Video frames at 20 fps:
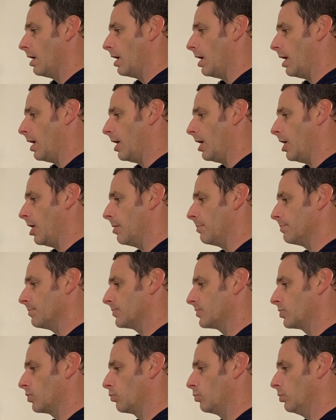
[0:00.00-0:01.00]

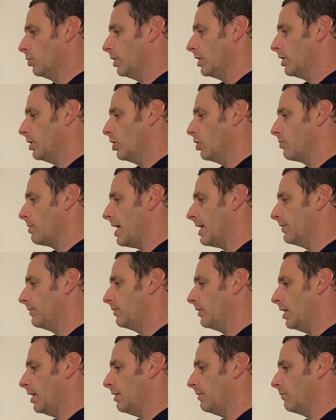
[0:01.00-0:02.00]
Um, so really, you know,
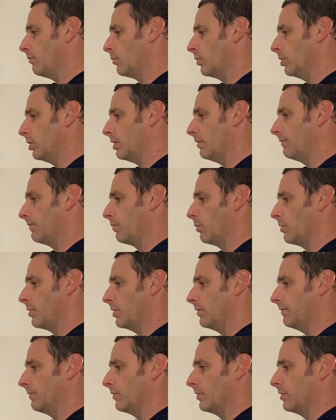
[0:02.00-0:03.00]
that's it really for
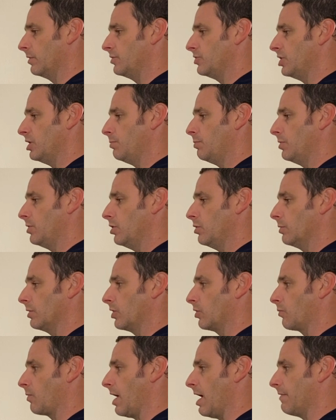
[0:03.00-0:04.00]
the, for the GPU
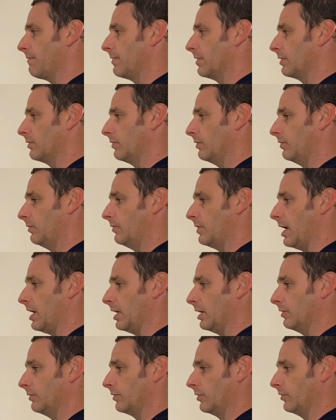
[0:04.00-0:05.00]
and graphics
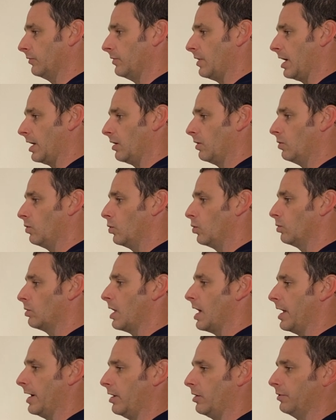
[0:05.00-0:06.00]
settings. There's not a whole
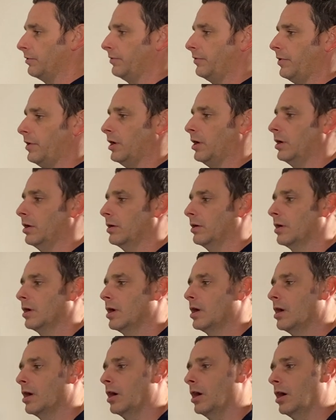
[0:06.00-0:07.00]
lot else there
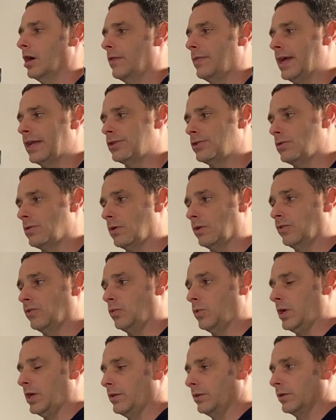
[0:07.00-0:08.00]
uh, that you can
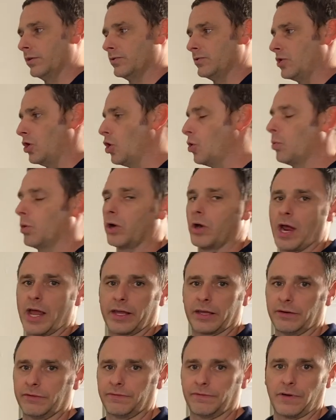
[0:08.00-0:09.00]
tweak. There's nowhere
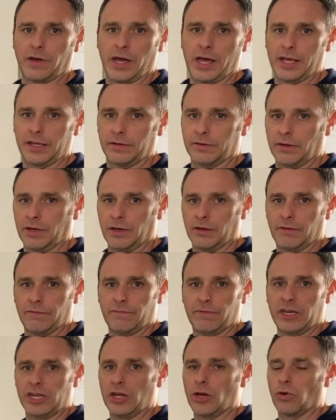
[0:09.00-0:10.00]
I can find
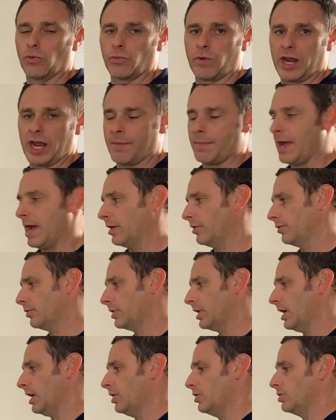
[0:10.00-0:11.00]
video RAM
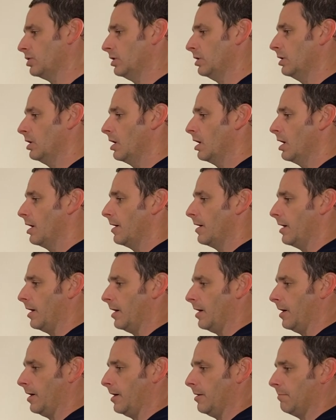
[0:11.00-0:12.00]
allocation.
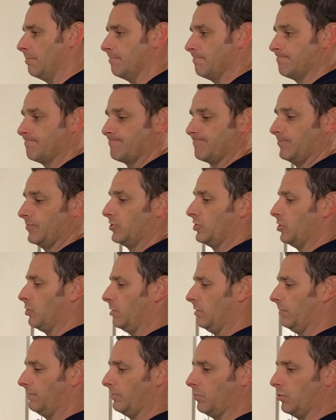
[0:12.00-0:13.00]
Um,
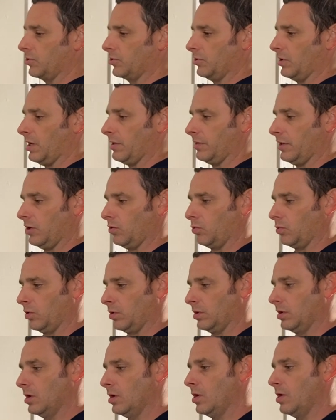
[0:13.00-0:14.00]
so unfortunately, I think
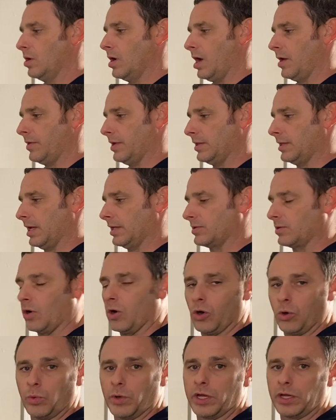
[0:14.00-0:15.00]
we're, I think that's
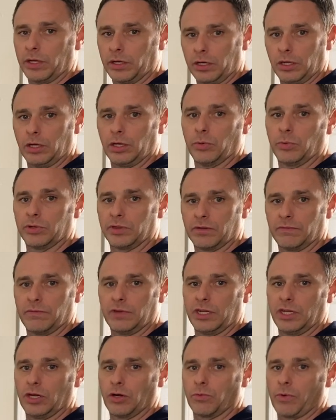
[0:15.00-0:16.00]
all we can do with the
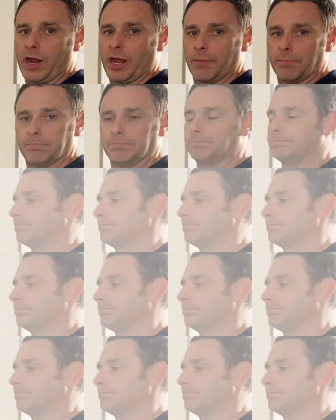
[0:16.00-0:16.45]
video RAM.